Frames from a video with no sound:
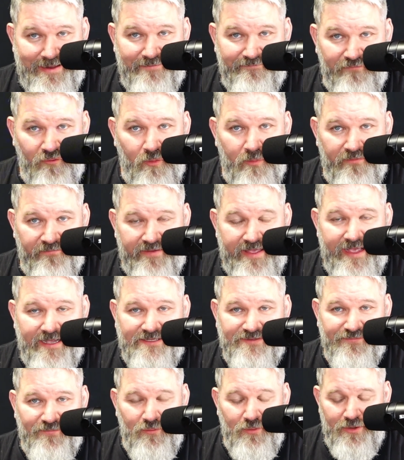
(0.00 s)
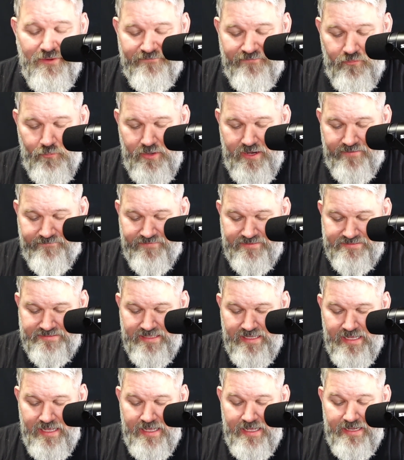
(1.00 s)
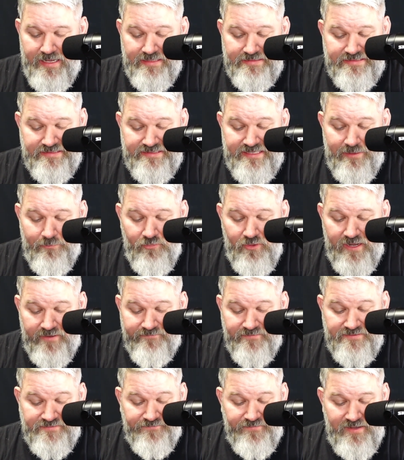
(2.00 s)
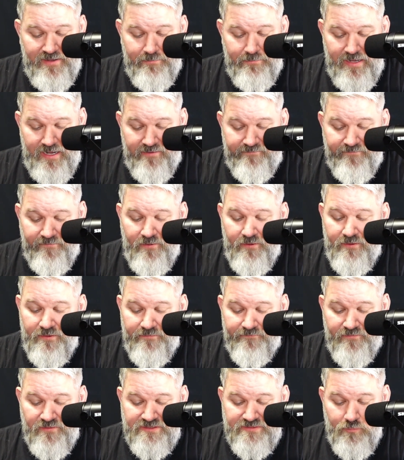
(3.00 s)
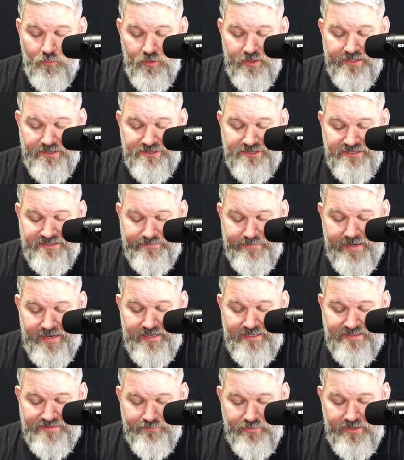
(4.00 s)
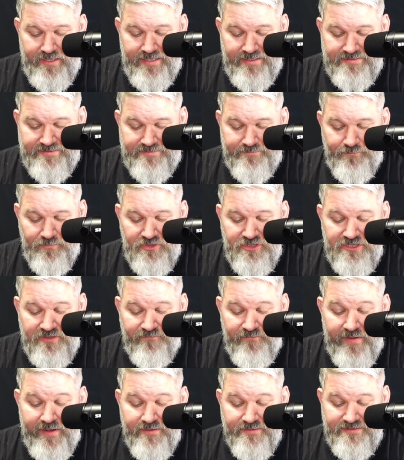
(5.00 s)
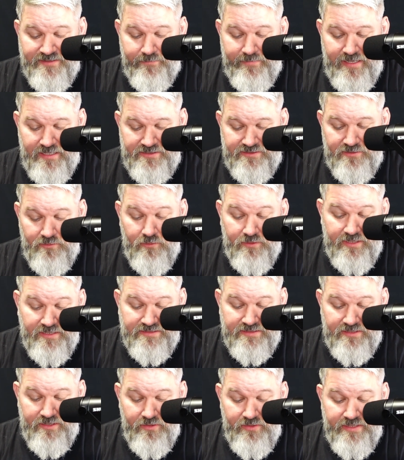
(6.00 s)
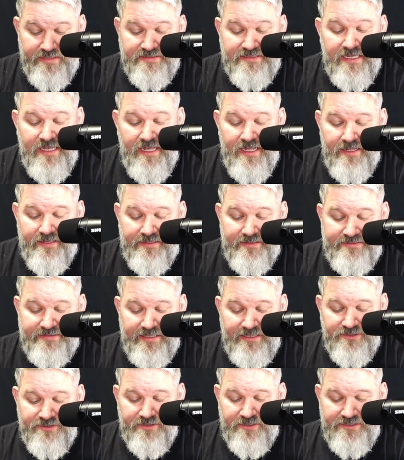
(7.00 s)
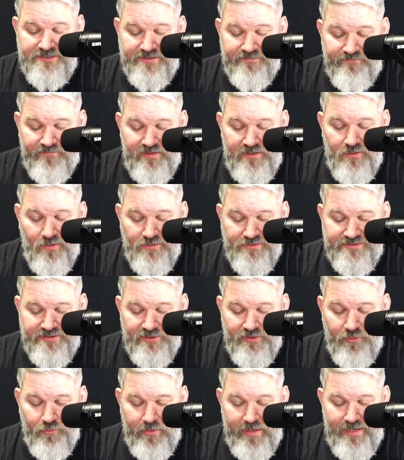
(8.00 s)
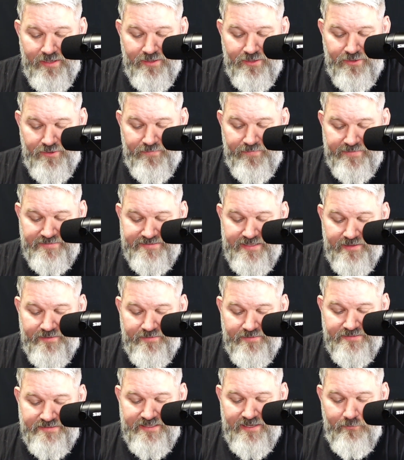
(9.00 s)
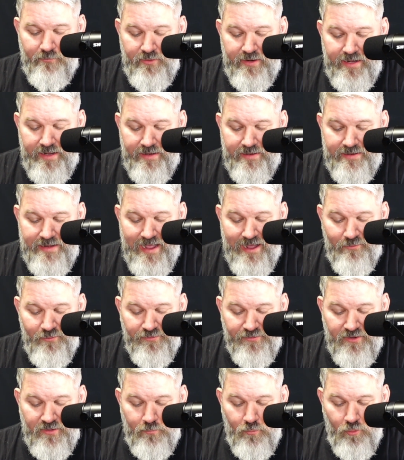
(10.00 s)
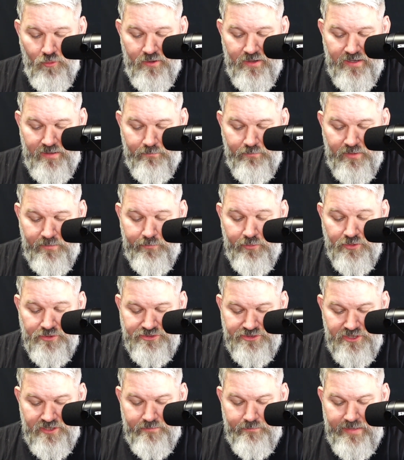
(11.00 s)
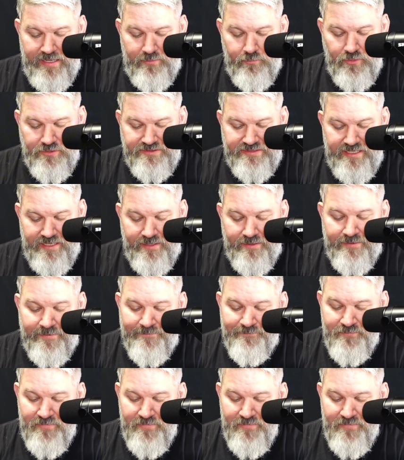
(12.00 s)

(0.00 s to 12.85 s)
form of eggs for her for breakfast. Is the same breakfast V made for her the first morning she spent in his place. She fails to mention or doesn't notice that Dietrich and V also greeted her in exactly the same way, not with good morning, but bonjour, mademoiselle.